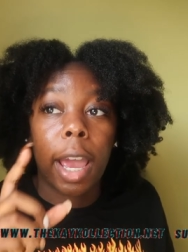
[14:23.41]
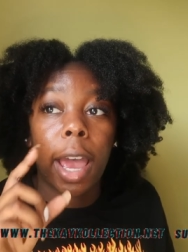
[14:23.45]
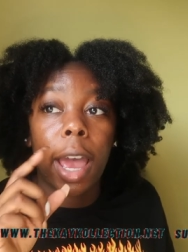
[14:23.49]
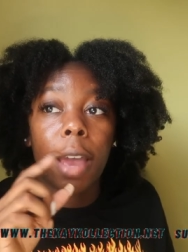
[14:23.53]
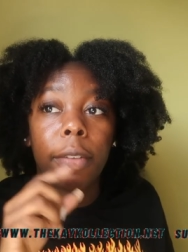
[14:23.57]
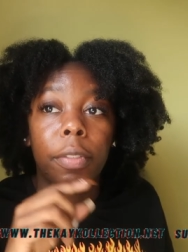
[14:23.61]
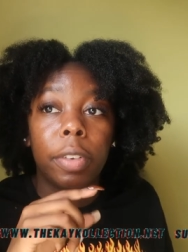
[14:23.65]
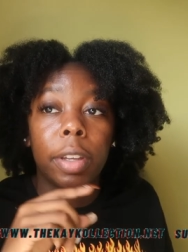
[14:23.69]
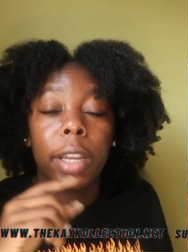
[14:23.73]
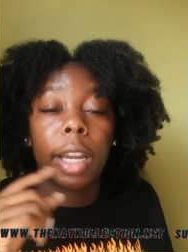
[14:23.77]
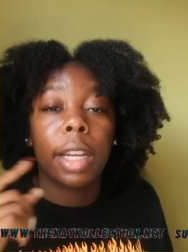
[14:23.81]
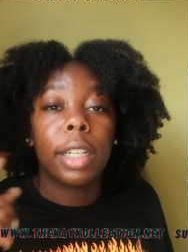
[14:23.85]
I
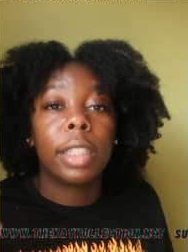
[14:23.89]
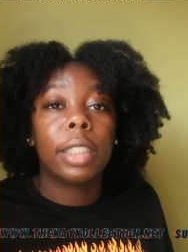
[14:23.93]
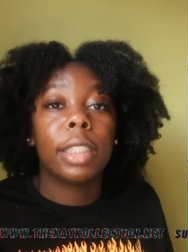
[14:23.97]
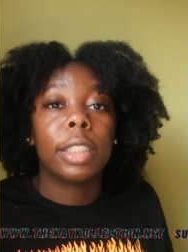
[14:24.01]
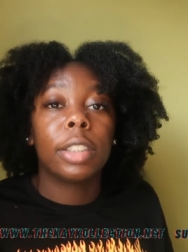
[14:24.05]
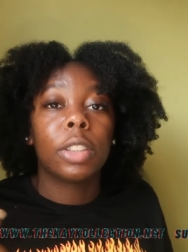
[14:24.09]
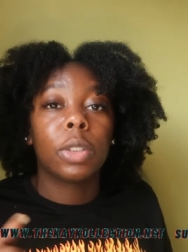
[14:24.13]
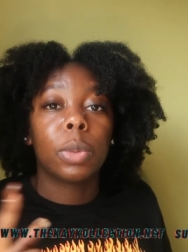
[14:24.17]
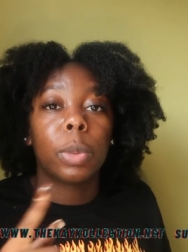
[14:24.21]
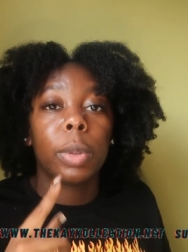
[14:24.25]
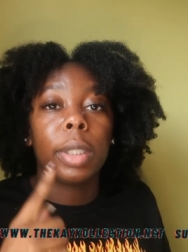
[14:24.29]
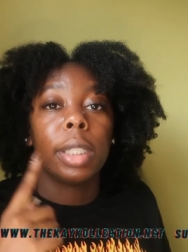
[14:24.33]
haven't gotten
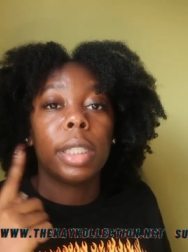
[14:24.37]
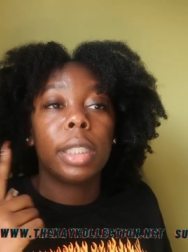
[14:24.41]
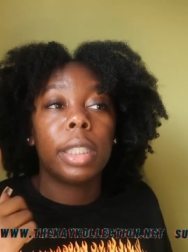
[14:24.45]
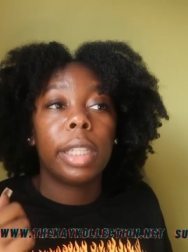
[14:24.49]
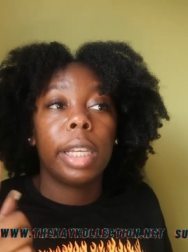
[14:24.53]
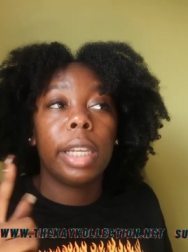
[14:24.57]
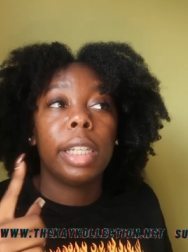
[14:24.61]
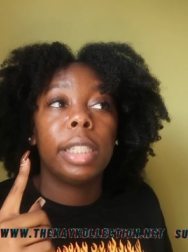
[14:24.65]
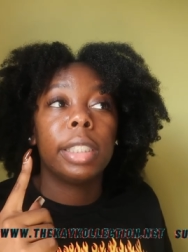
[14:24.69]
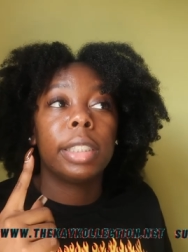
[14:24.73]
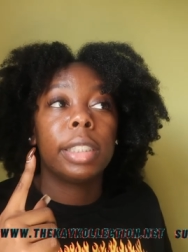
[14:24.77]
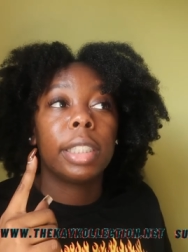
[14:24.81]
the swing of
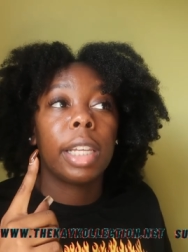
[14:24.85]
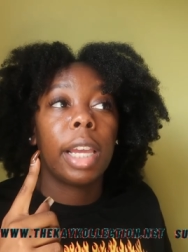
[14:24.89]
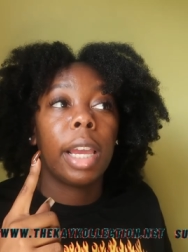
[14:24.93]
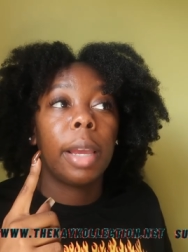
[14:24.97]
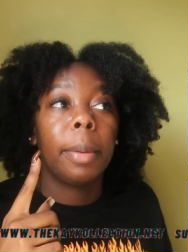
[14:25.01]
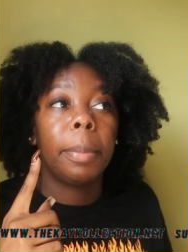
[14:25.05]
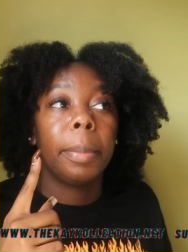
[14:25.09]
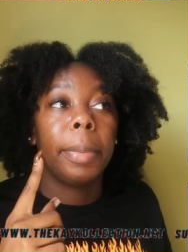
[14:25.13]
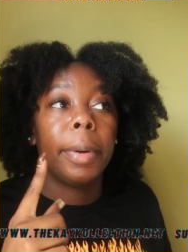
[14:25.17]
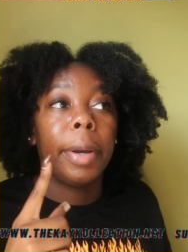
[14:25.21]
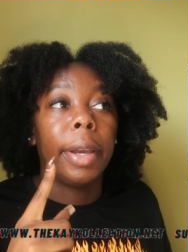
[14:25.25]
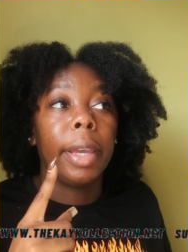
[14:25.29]
things
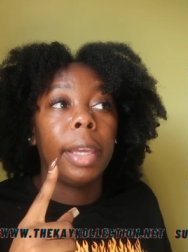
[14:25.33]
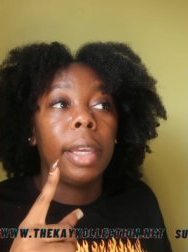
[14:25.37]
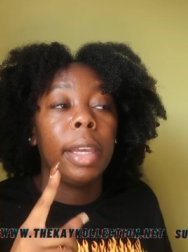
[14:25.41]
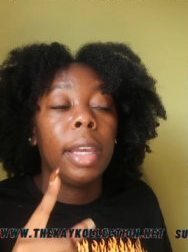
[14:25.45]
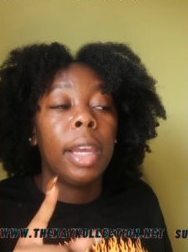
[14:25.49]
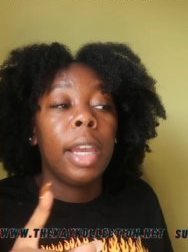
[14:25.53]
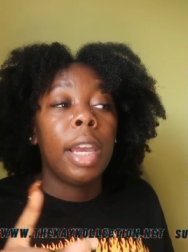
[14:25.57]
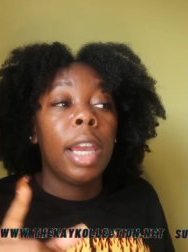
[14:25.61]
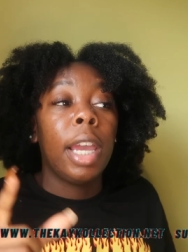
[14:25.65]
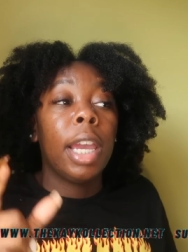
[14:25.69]
yet, but